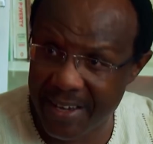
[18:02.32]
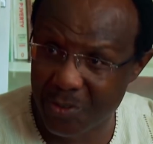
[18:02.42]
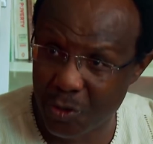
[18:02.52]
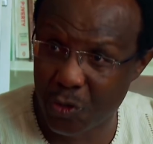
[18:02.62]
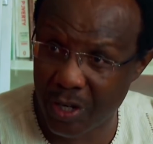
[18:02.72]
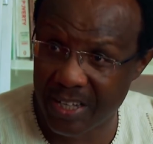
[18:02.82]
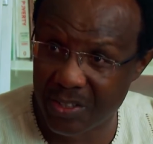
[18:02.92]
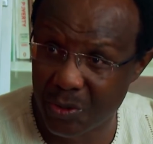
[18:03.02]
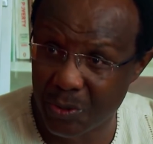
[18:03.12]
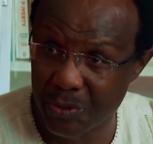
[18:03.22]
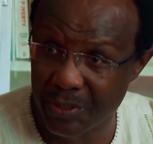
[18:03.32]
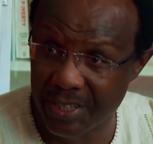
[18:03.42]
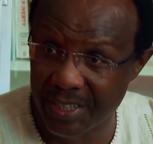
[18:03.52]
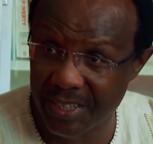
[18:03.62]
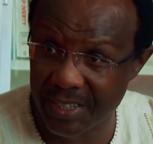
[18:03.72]
has also cancelled
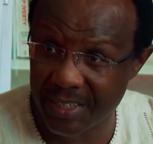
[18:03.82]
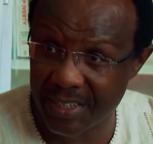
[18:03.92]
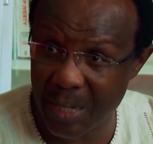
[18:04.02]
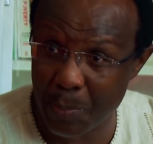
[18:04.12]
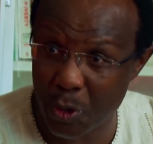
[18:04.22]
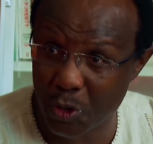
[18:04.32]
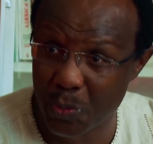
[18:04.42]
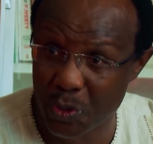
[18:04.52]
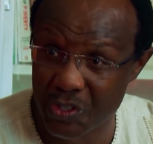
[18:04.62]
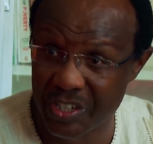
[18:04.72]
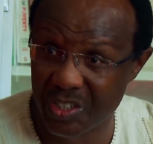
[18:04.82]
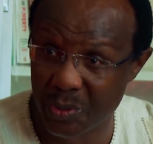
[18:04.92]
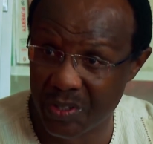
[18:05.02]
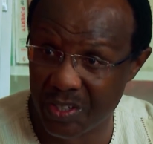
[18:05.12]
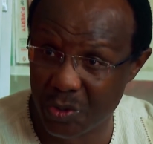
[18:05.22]
a port project
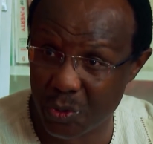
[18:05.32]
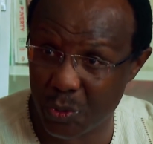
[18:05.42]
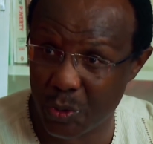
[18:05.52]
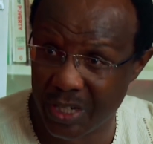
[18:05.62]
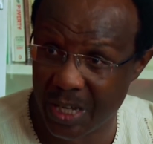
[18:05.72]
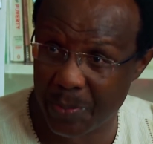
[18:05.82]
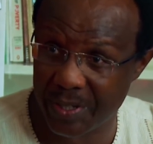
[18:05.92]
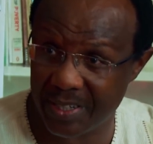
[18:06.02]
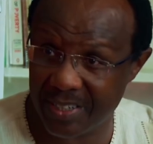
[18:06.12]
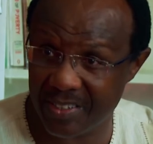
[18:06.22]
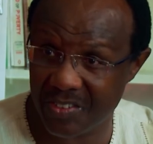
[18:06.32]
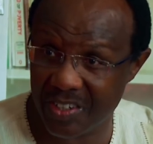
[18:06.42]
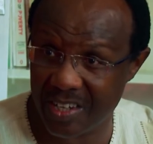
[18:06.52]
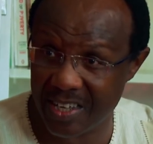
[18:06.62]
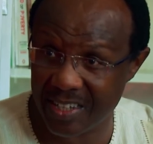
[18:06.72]
when they saw what happened in
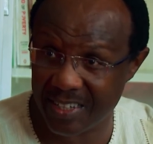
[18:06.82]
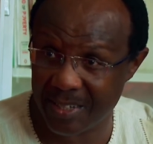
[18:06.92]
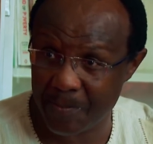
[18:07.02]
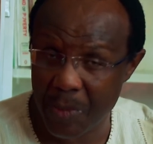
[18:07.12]
Sri Lanka.